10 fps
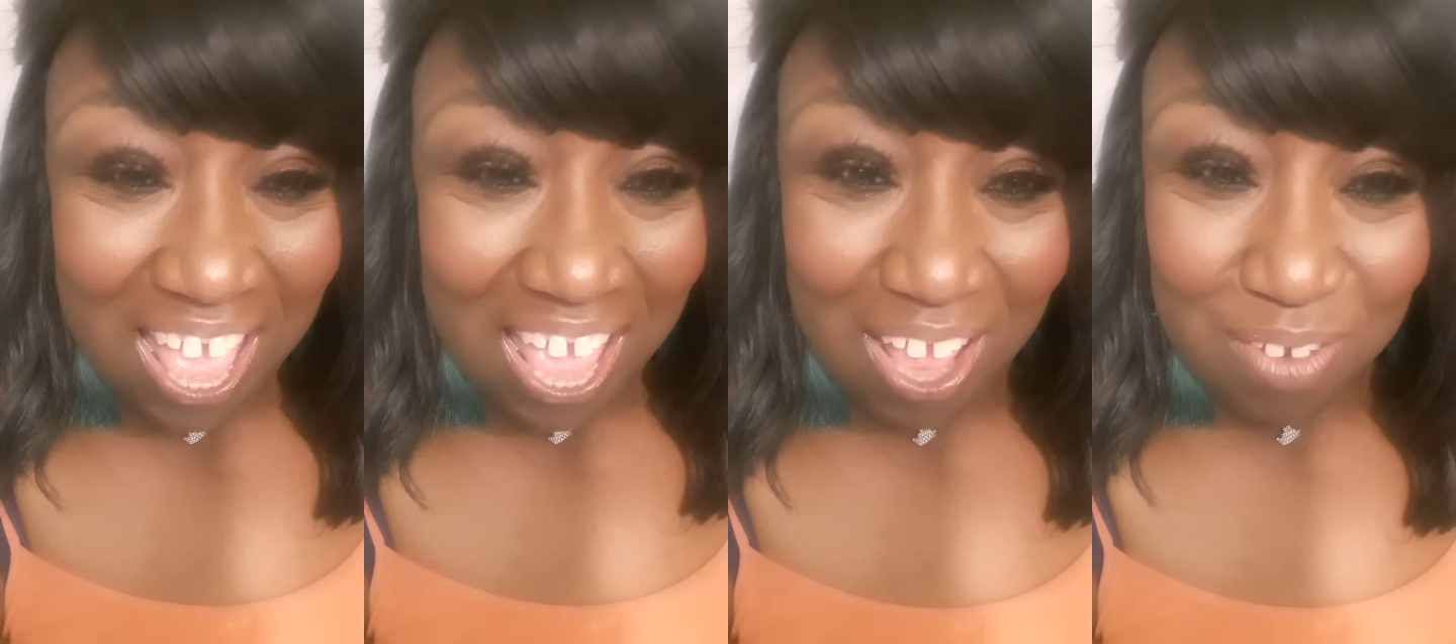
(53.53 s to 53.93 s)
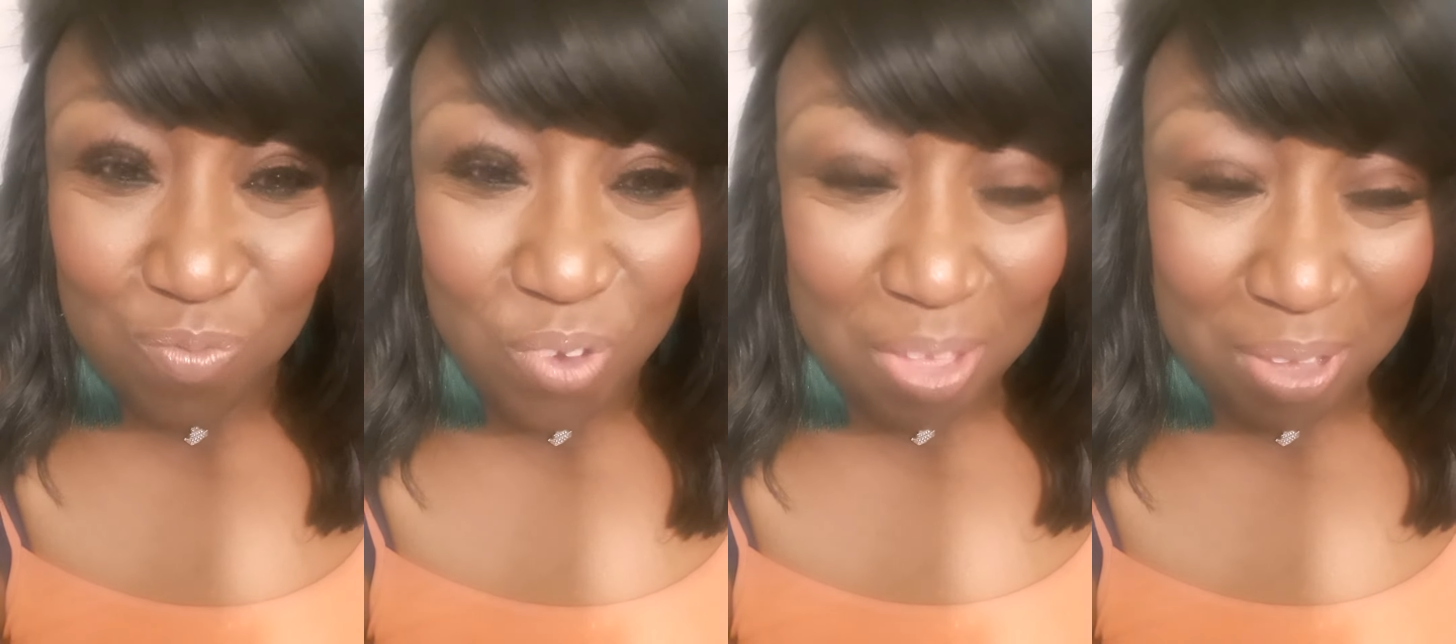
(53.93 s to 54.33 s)

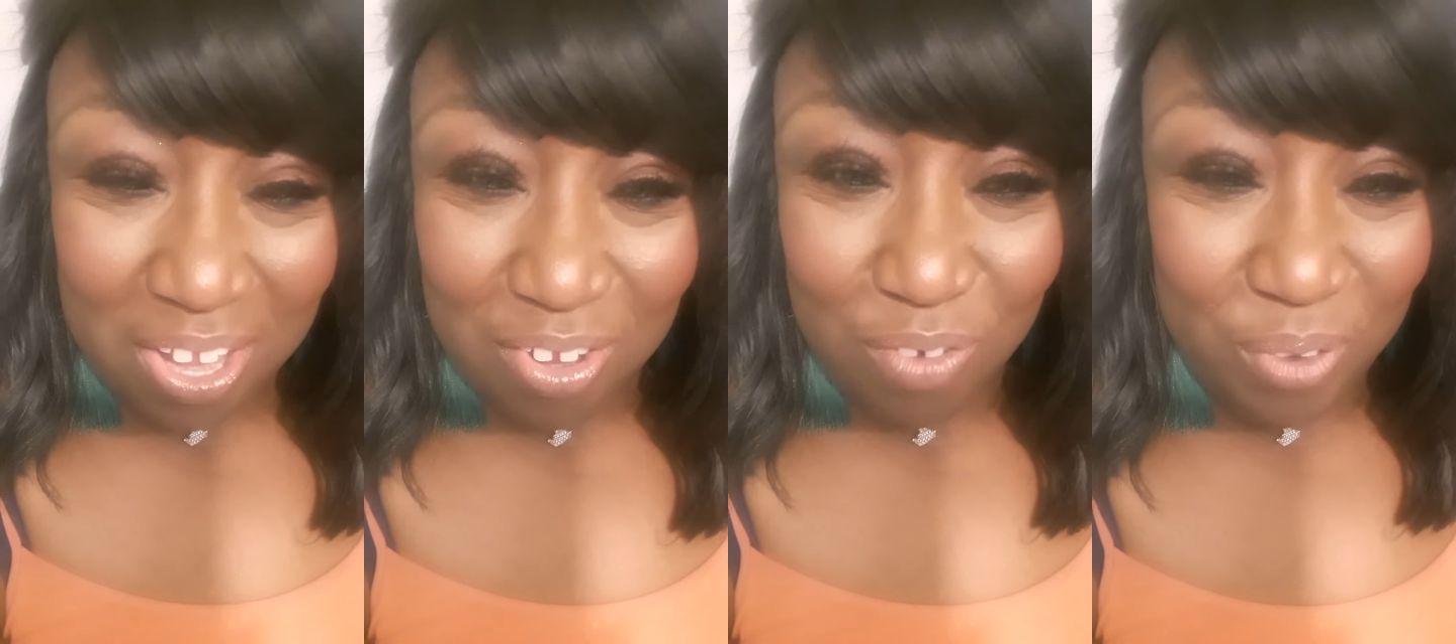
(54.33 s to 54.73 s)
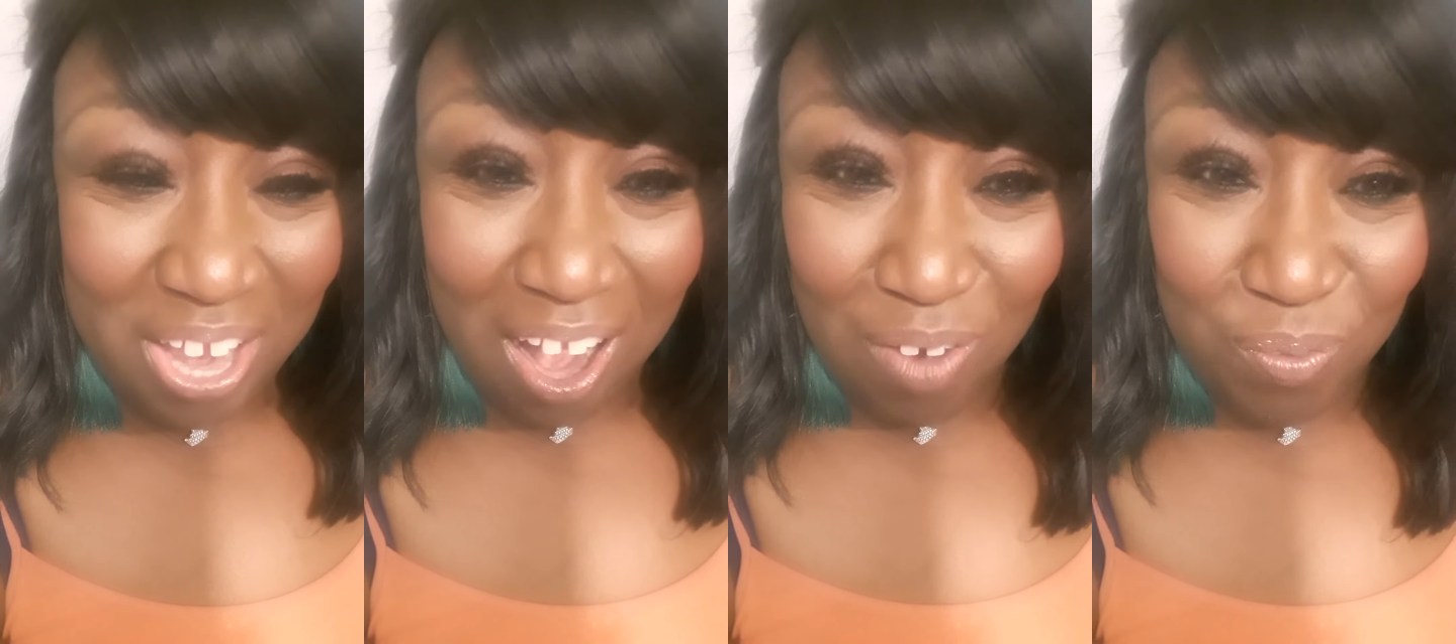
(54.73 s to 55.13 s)
And women, we
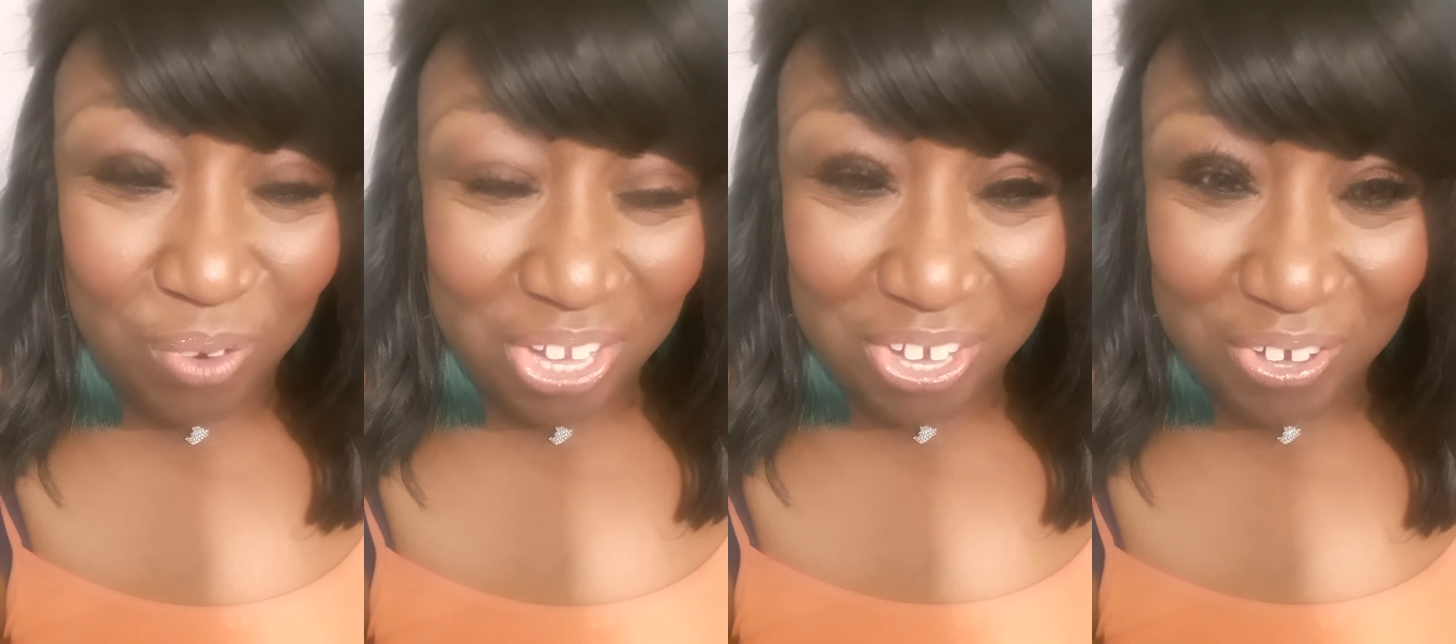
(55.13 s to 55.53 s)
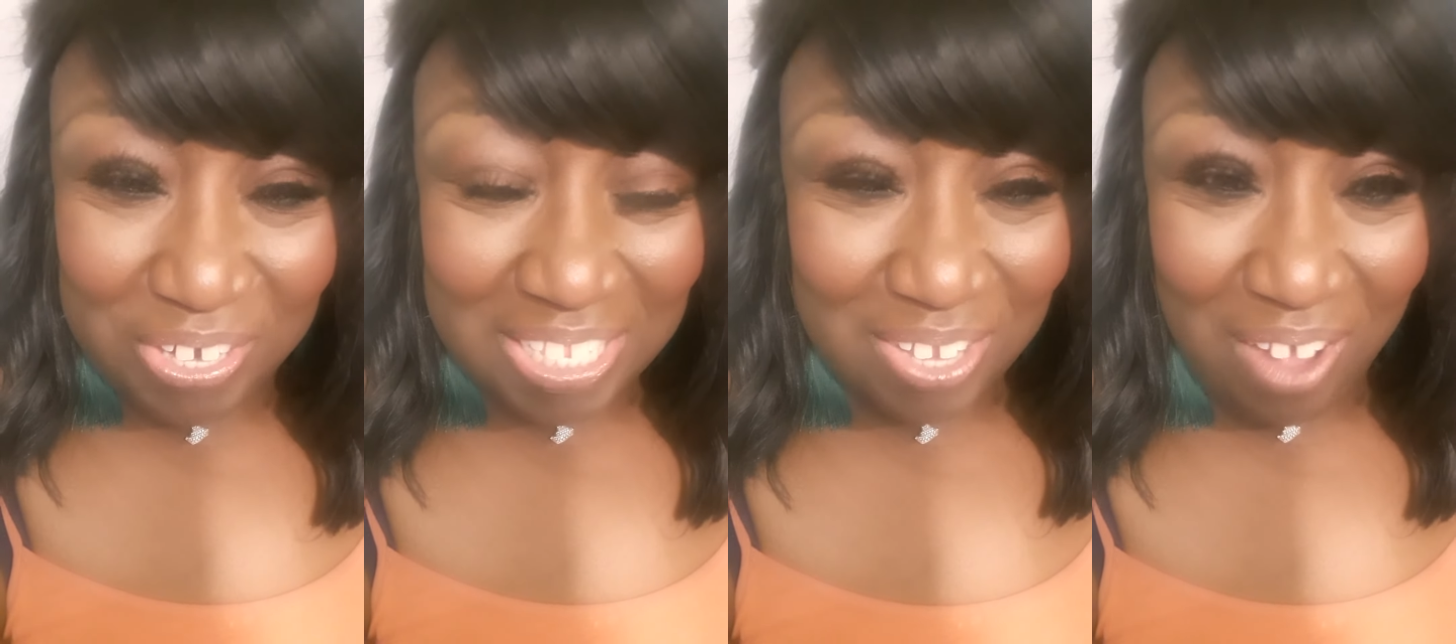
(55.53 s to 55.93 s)
are
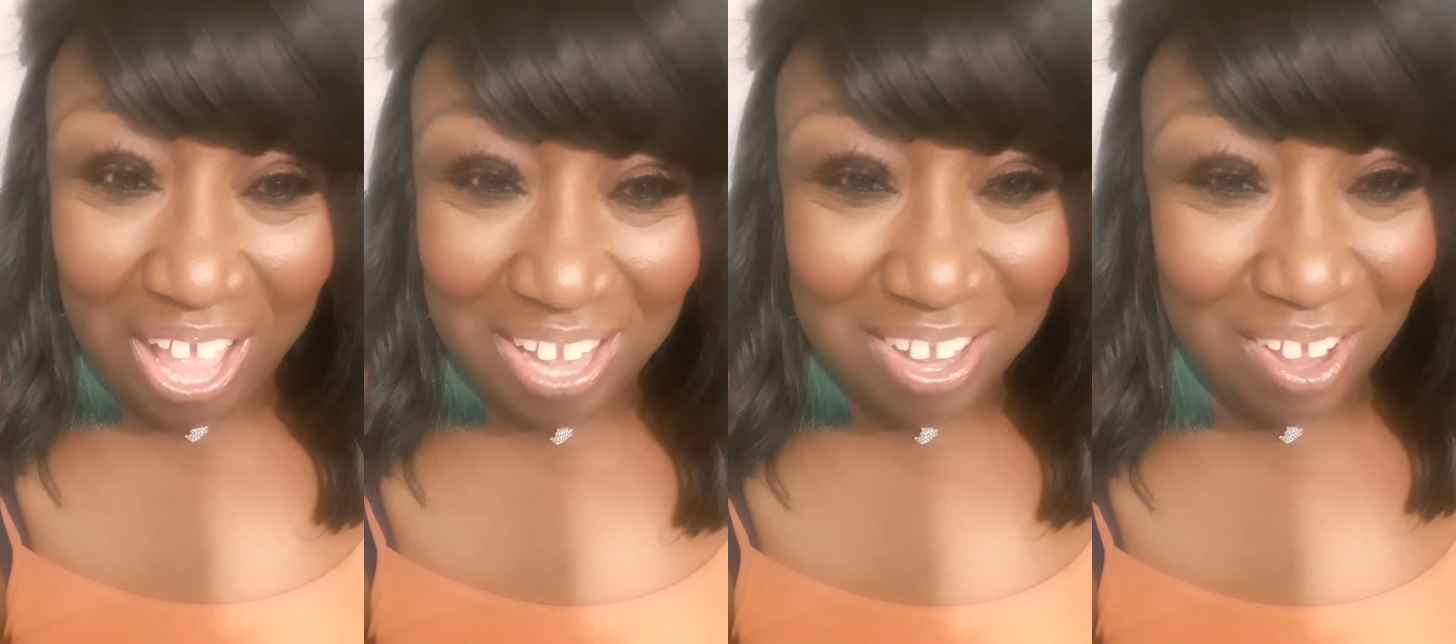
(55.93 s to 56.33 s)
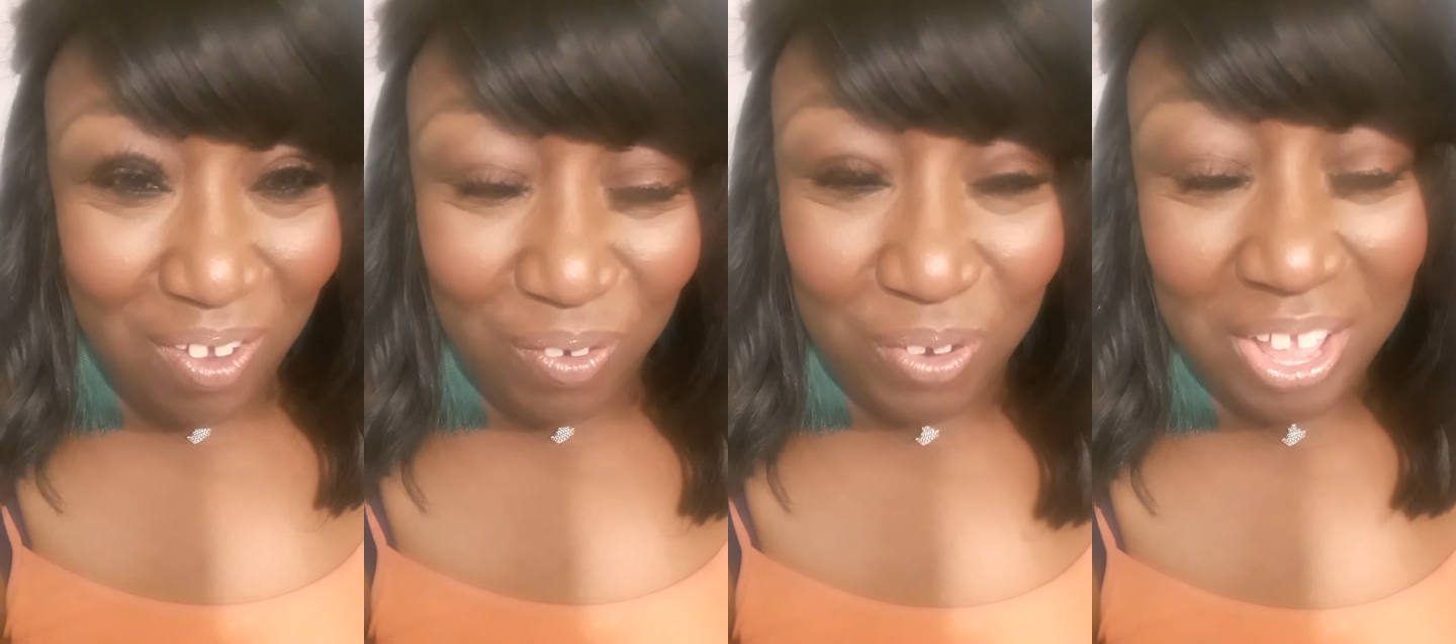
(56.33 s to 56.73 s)
winners. So I
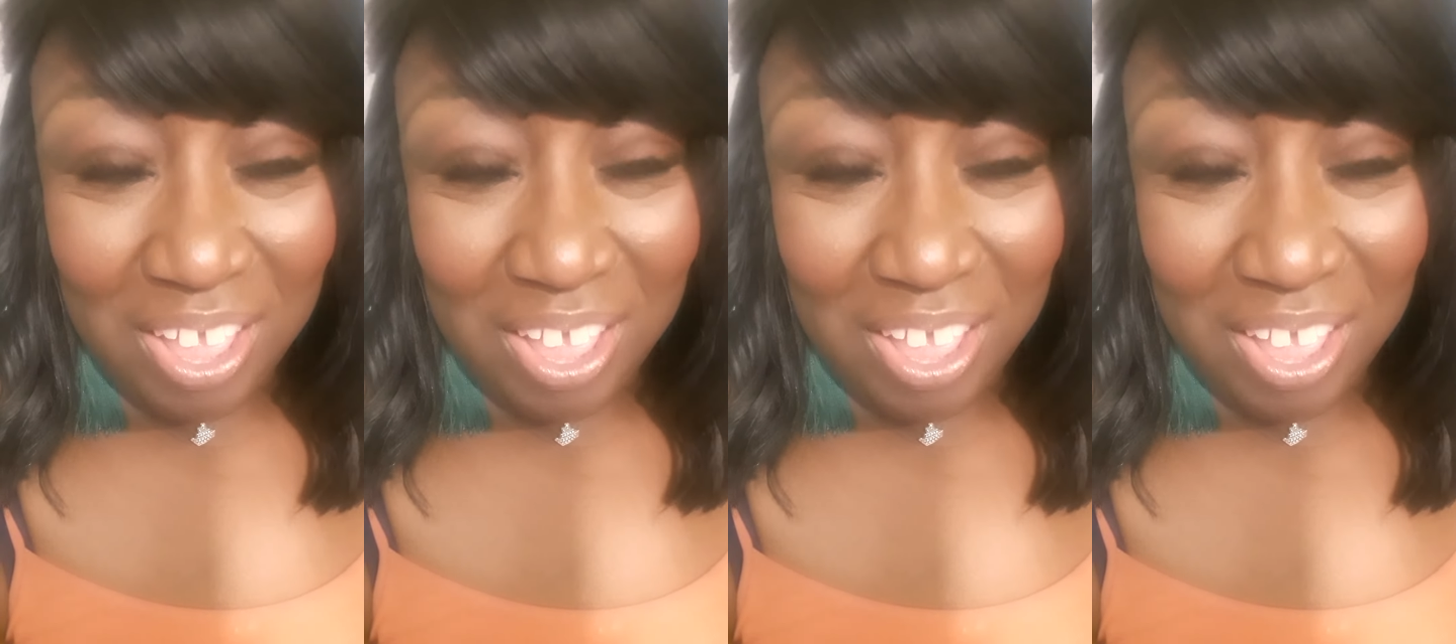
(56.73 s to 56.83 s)
know